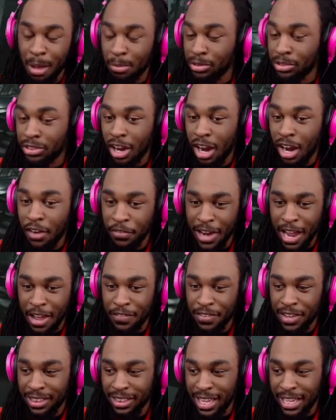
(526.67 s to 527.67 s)
I'm sorry for
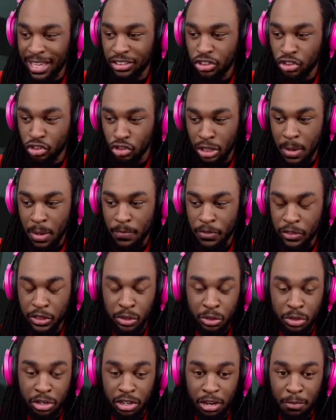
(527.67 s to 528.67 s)
having a late stream for
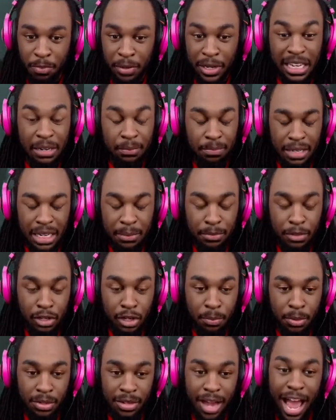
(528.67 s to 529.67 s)
you European people,
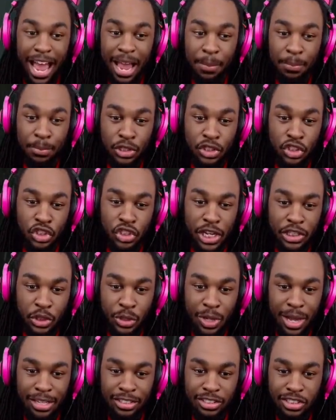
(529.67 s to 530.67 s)
but I appreciate you
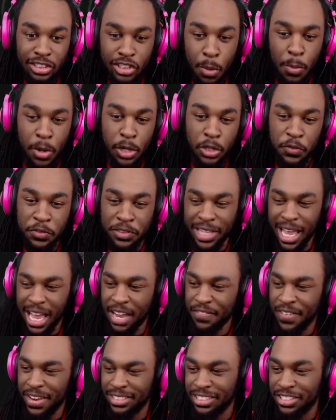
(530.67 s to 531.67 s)
guys so much for
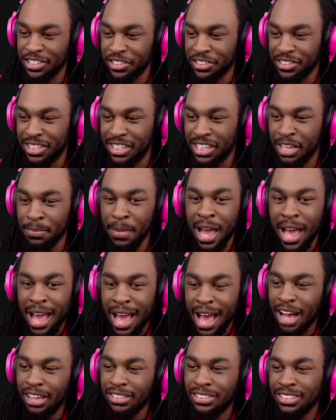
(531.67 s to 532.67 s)
sacrificing your sleep.
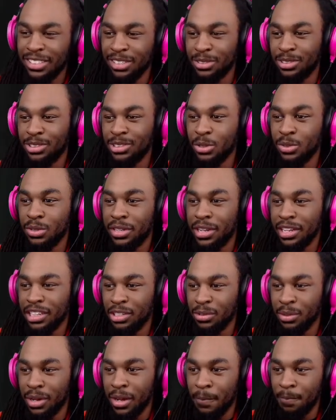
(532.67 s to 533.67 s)
I'll see you soon,
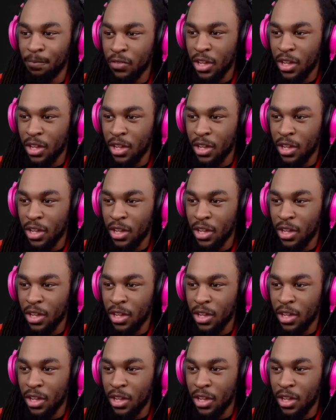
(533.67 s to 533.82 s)
Killua.